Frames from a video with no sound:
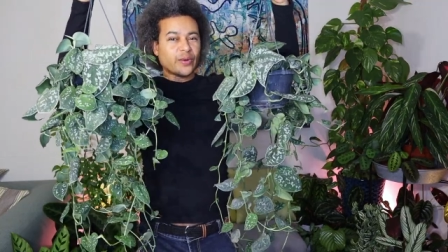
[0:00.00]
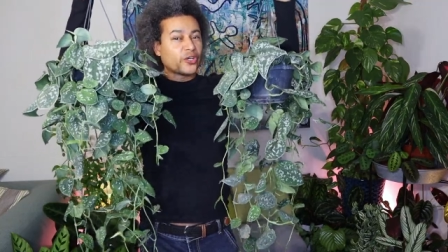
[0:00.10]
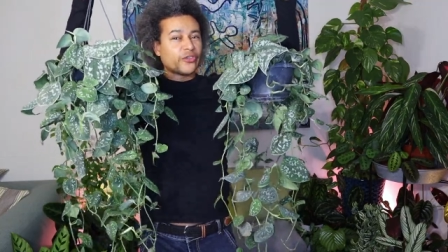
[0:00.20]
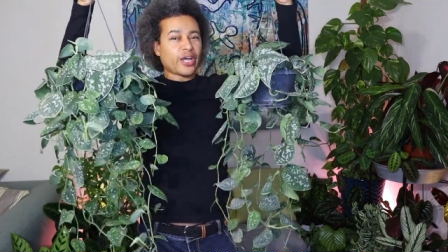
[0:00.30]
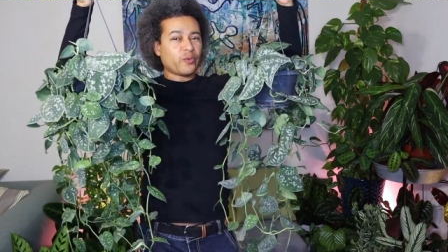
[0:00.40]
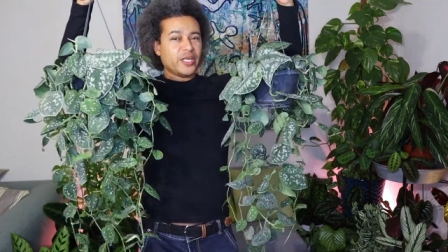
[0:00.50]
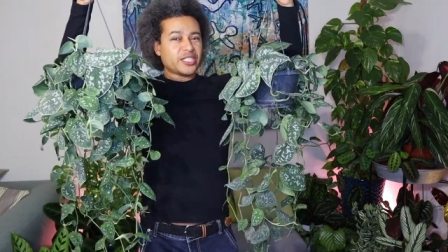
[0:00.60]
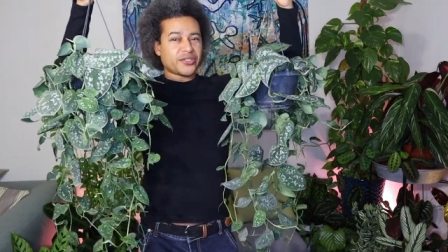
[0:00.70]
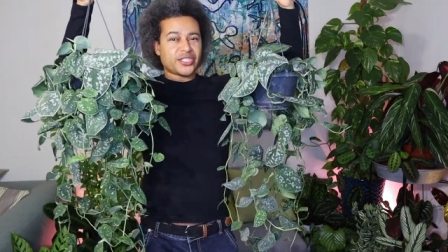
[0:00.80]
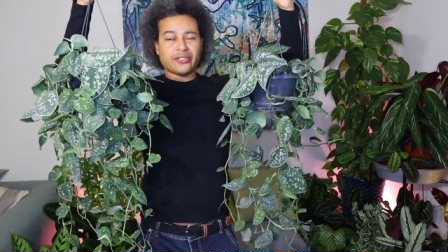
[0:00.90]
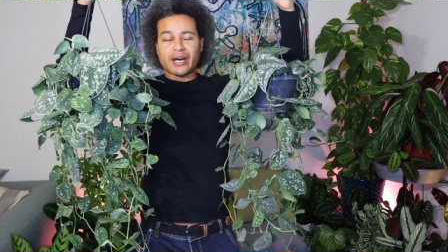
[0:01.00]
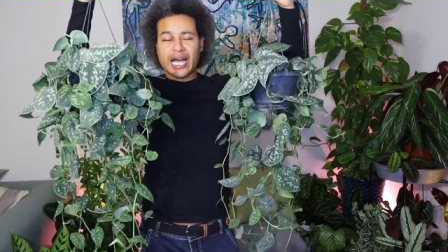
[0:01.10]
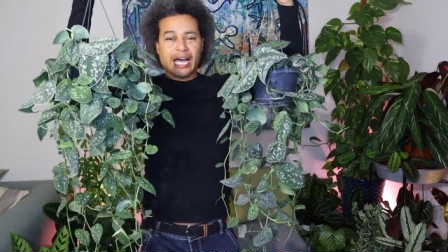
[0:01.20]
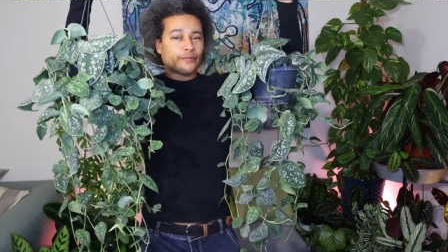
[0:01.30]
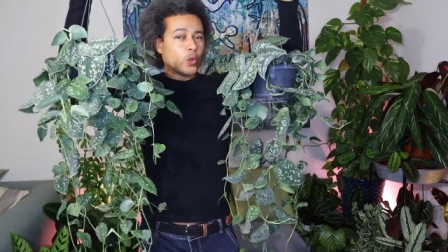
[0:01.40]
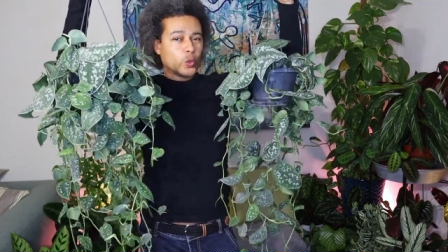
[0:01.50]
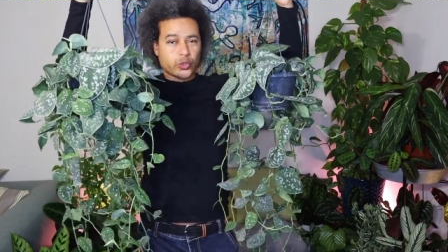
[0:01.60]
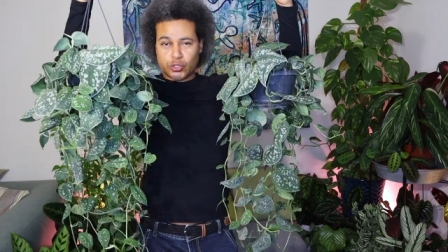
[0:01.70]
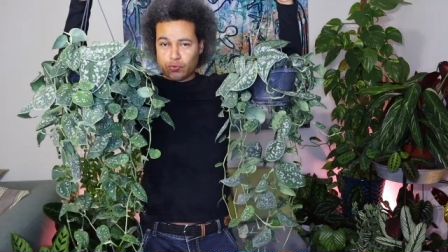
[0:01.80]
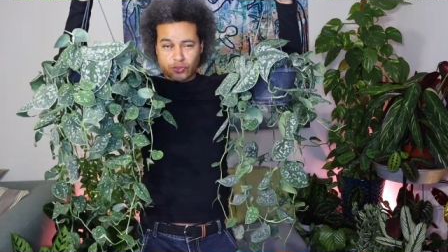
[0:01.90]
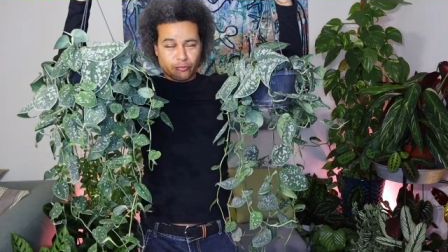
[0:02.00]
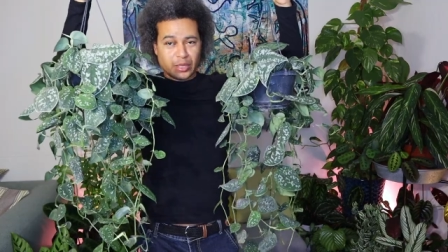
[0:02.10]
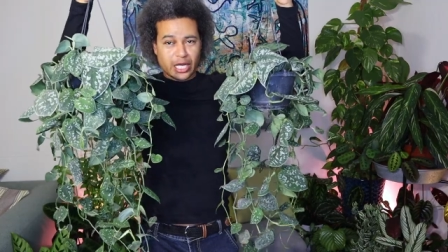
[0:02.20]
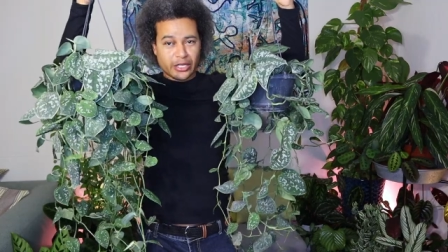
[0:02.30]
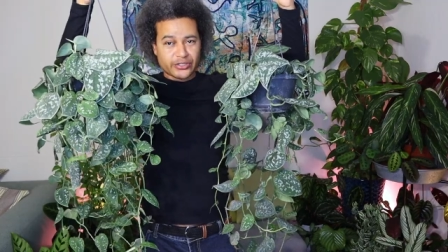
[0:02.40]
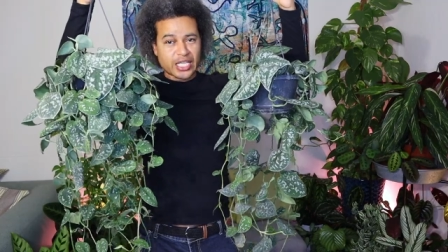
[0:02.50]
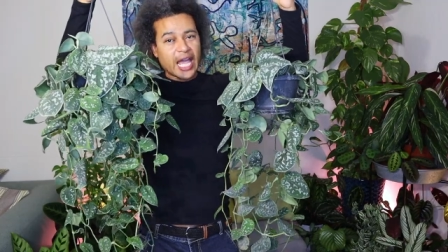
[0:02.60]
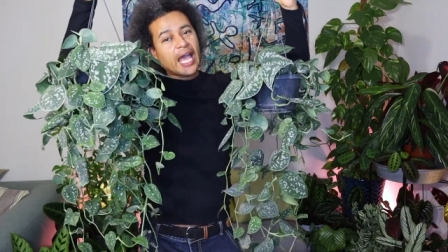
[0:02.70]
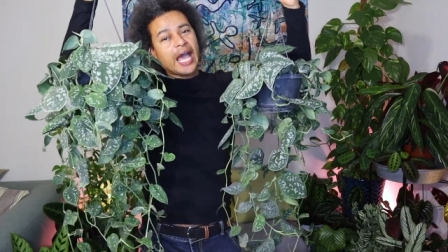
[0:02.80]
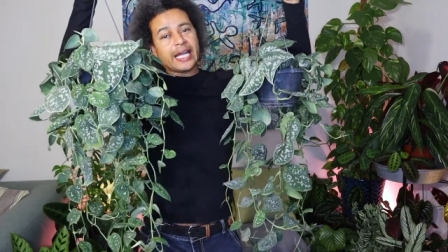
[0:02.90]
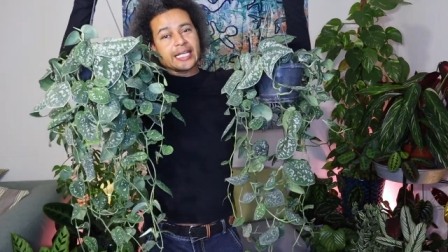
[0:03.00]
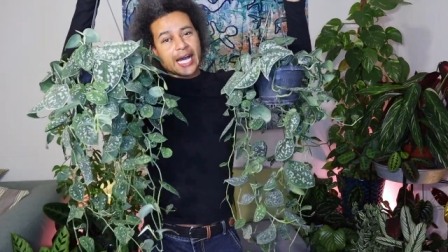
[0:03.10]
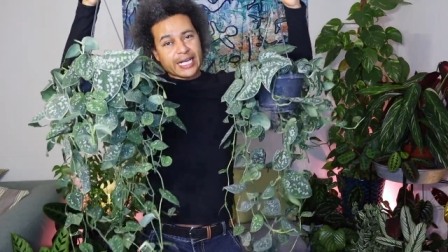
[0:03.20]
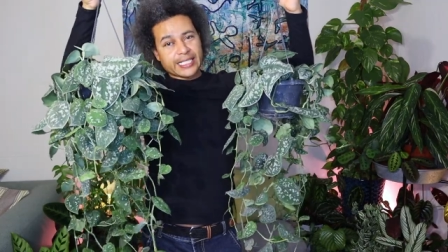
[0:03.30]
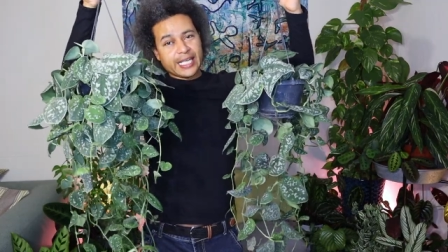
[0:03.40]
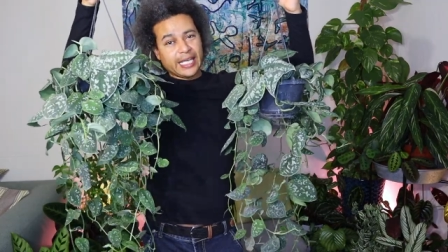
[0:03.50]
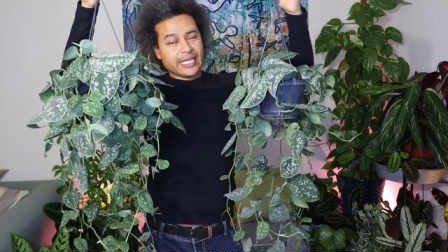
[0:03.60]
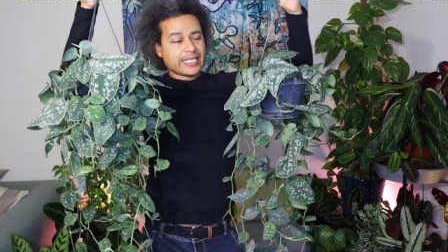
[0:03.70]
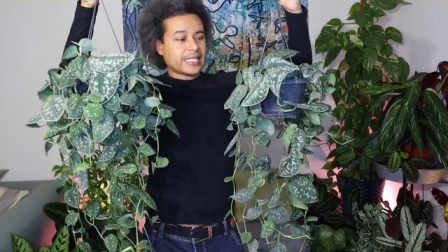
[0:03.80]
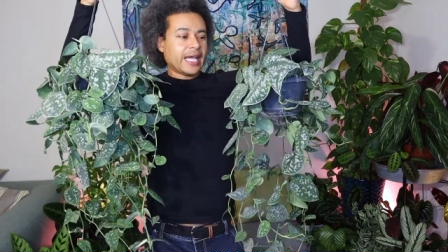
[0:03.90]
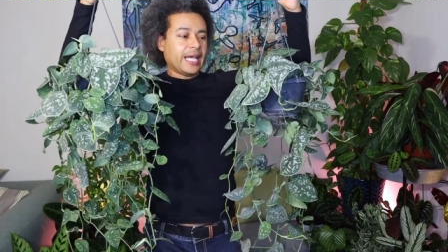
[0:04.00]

And on that windowsill, I have all sorts of plants and cuttings,